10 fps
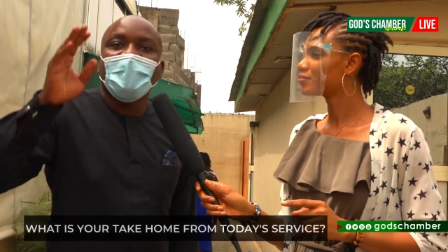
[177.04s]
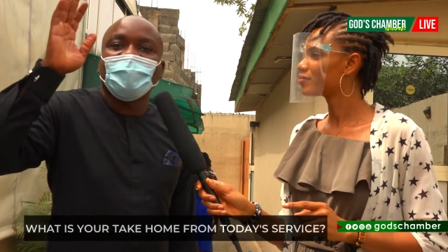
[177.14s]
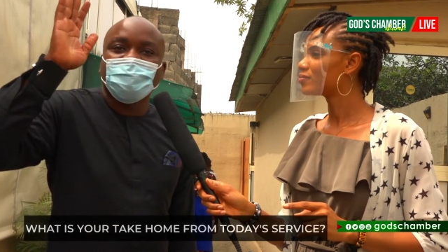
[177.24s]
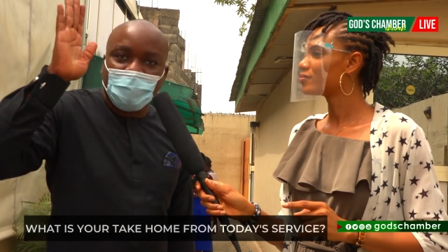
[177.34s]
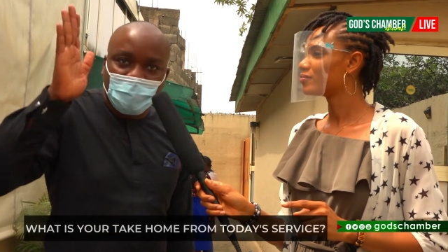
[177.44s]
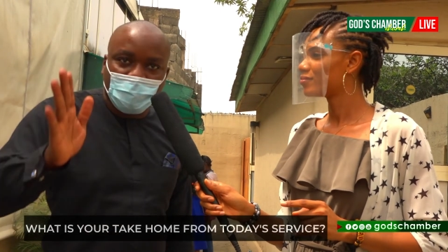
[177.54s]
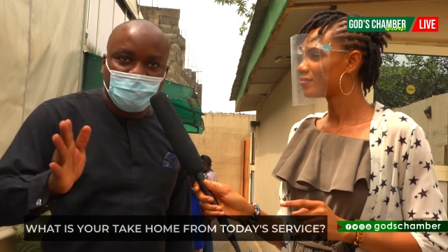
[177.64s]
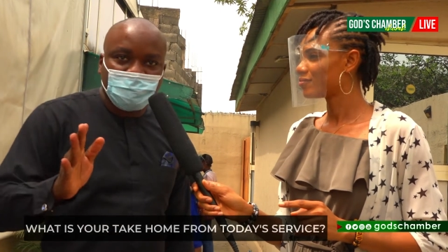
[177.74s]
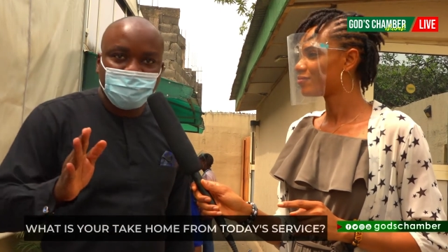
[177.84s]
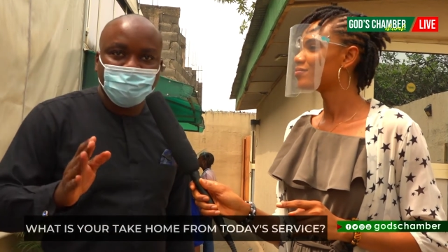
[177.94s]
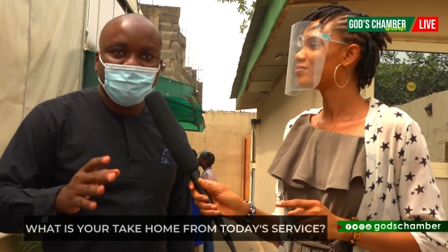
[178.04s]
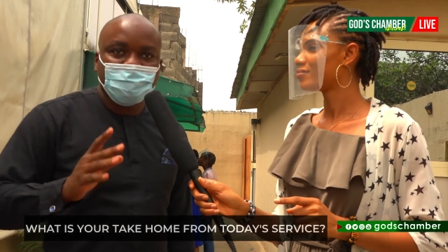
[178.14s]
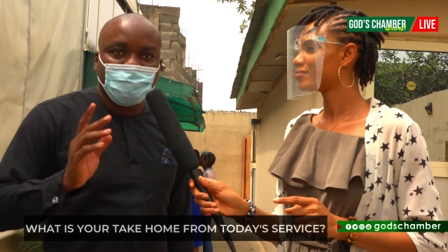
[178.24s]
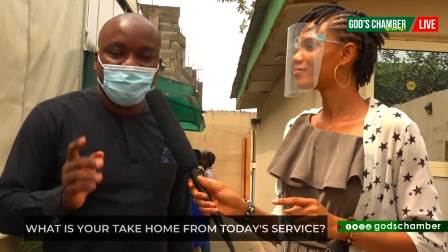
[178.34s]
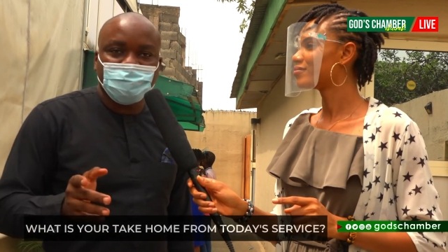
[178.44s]
Speaker 1: and your God.
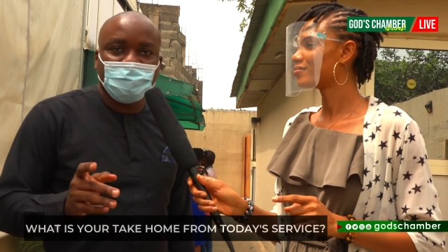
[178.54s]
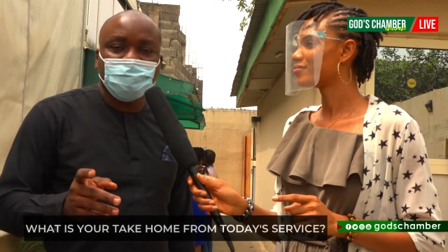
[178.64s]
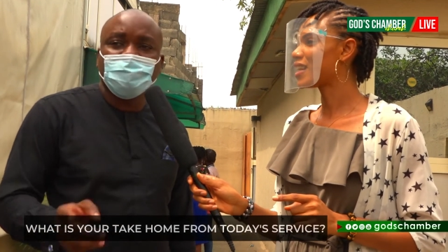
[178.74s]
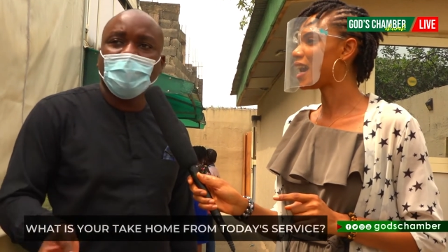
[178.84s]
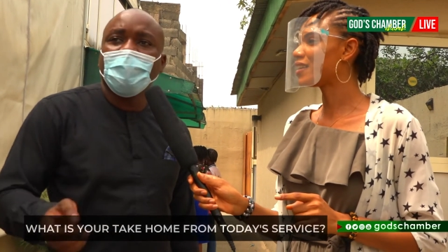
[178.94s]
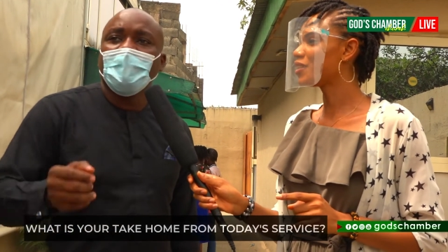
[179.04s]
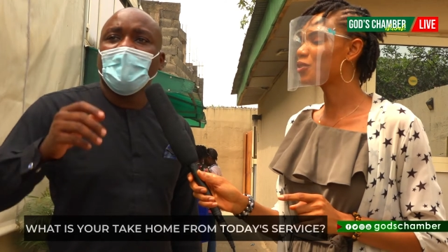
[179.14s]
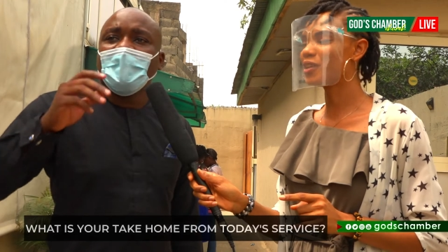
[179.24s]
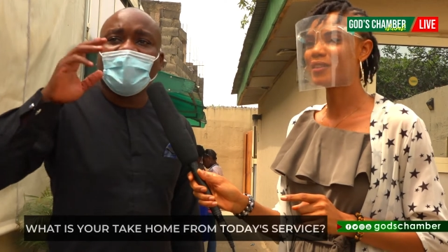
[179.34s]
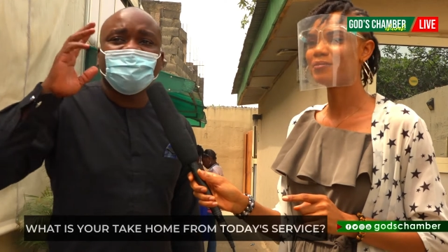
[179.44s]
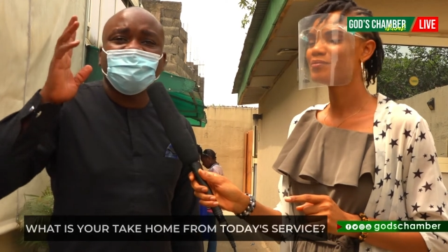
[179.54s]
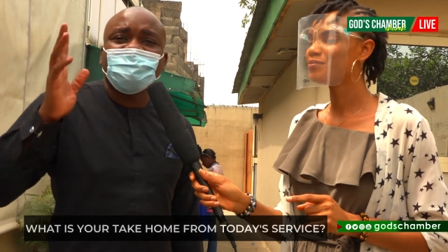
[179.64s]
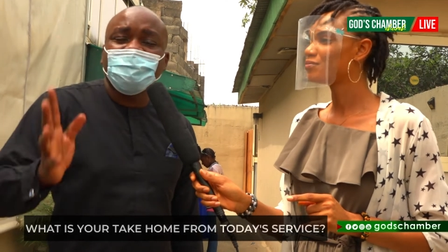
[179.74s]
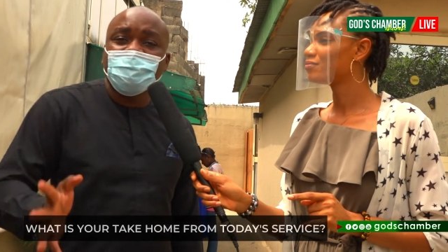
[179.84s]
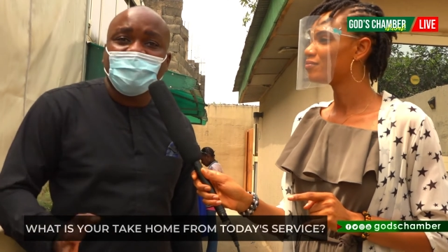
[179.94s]
Praise the Lord. So I
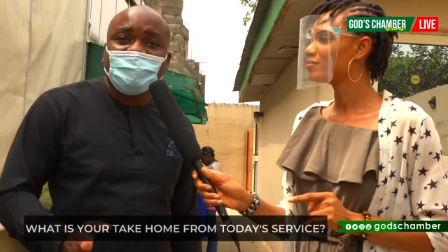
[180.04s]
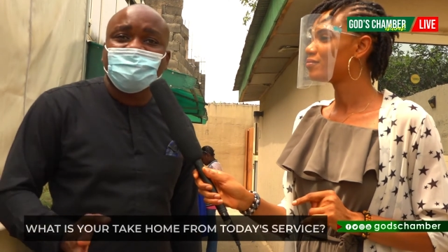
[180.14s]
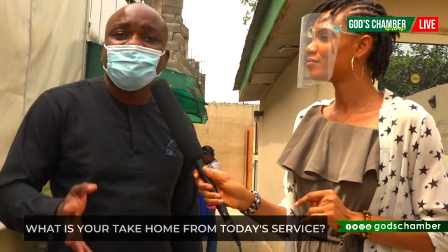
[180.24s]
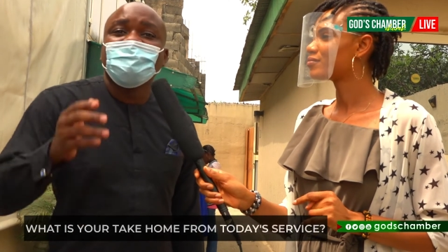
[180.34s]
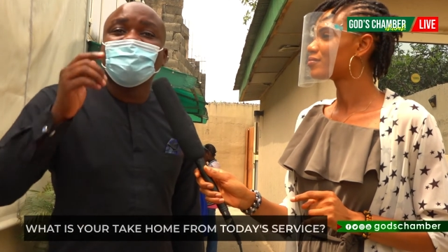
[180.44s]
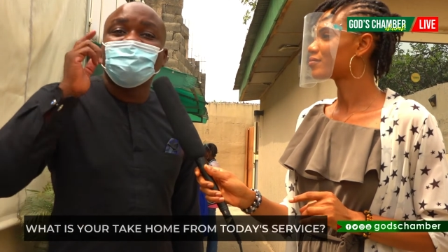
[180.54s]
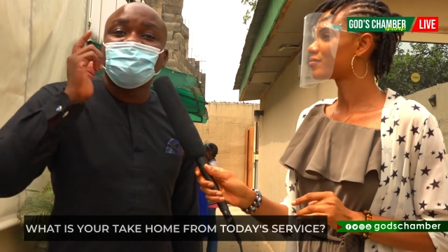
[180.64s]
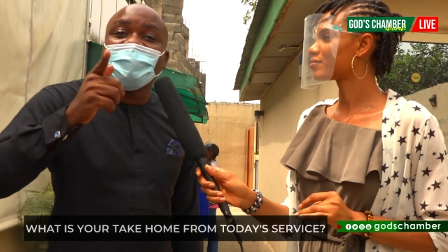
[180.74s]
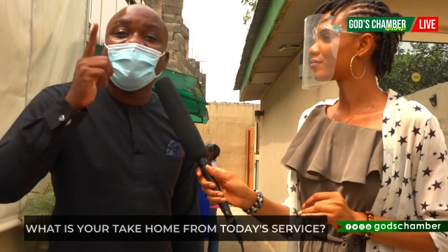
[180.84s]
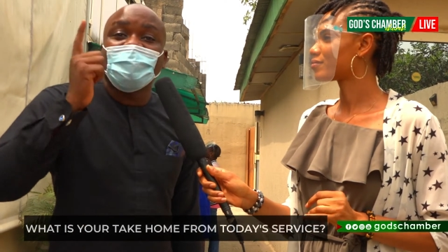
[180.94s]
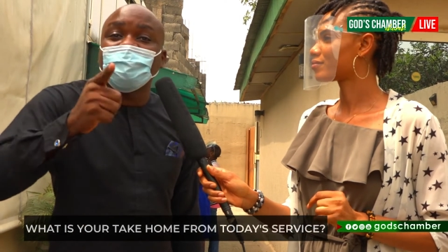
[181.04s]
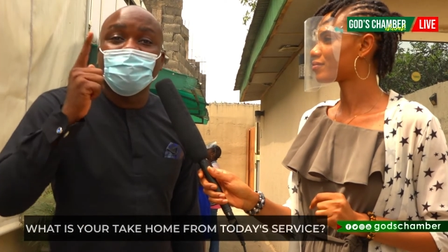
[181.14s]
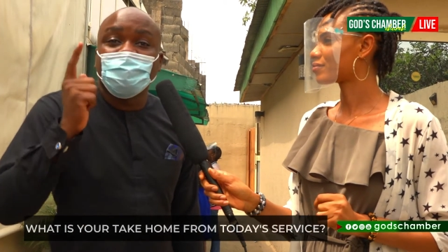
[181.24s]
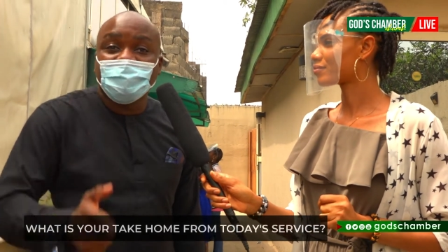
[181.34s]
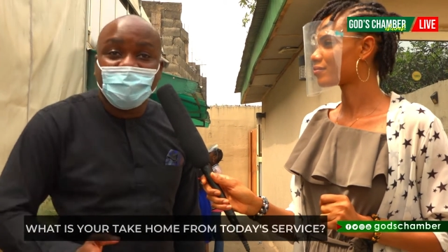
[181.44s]
just feel that take care of
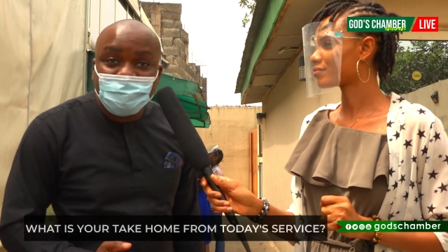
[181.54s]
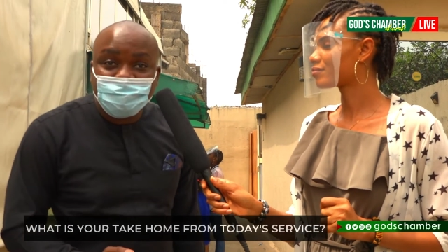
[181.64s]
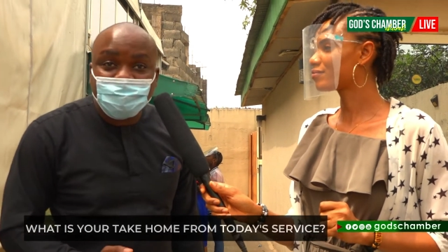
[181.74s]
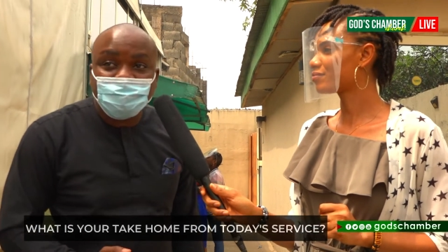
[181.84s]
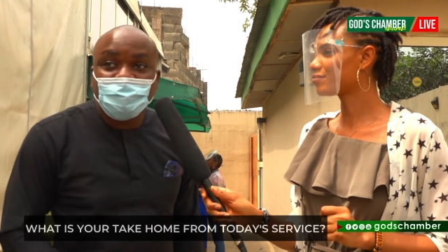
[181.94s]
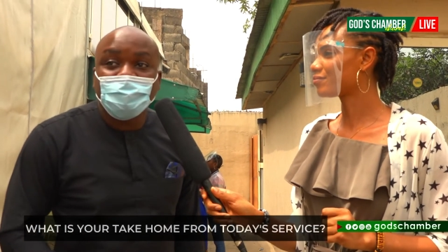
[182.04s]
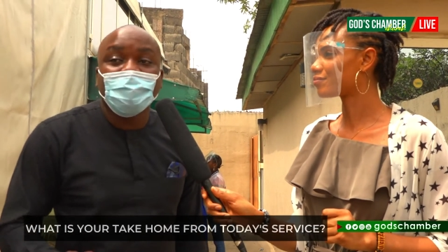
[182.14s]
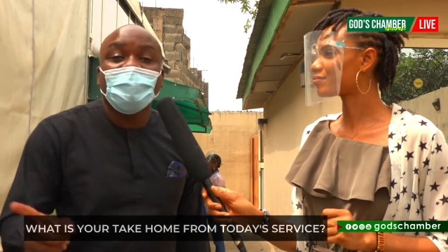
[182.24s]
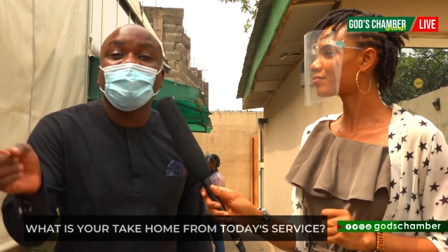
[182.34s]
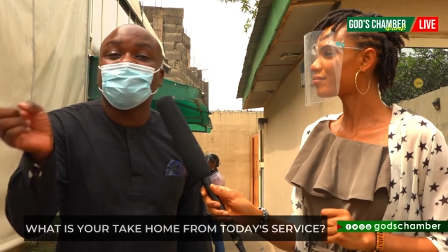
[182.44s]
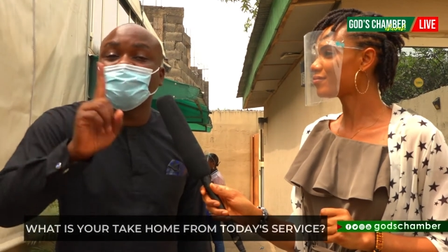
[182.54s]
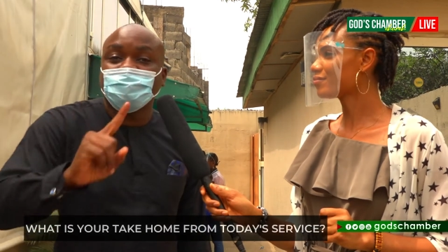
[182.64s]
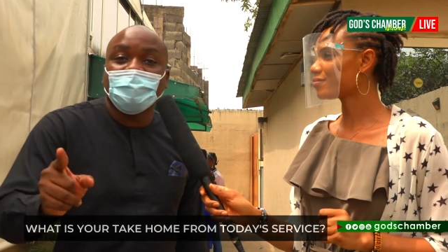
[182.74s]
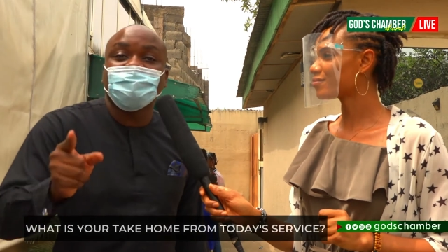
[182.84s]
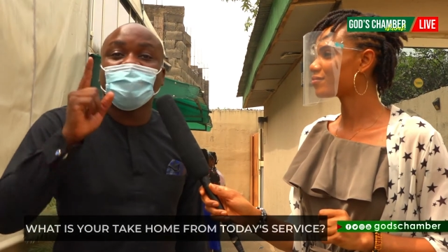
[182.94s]
your body, no matter how
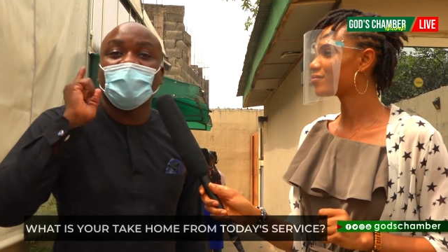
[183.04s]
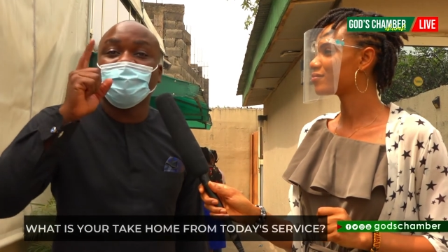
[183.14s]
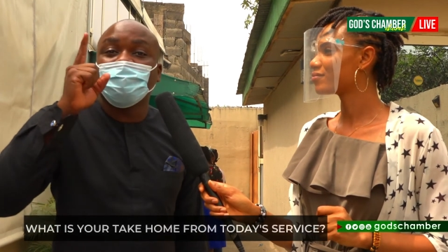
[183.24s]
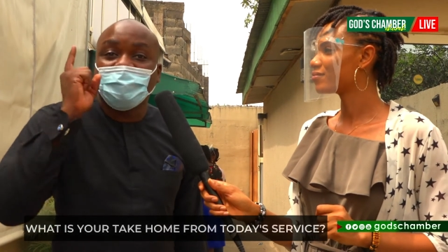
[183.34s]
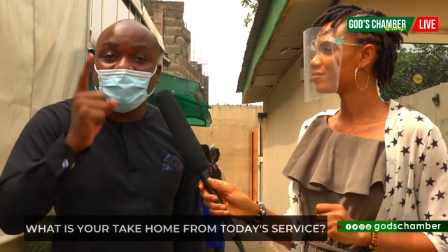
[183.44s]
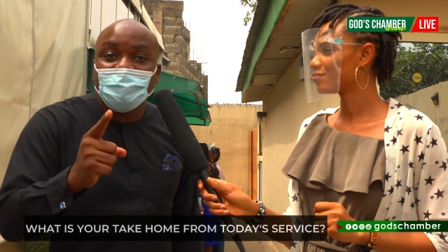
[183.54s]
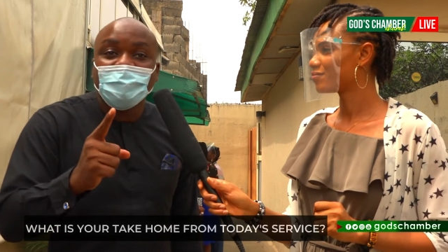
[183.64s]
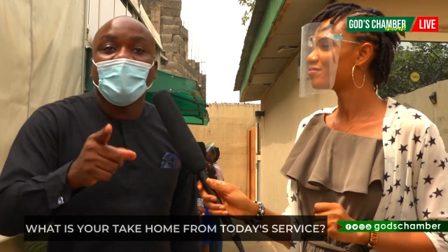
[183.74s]
spiritual you are, take care of your body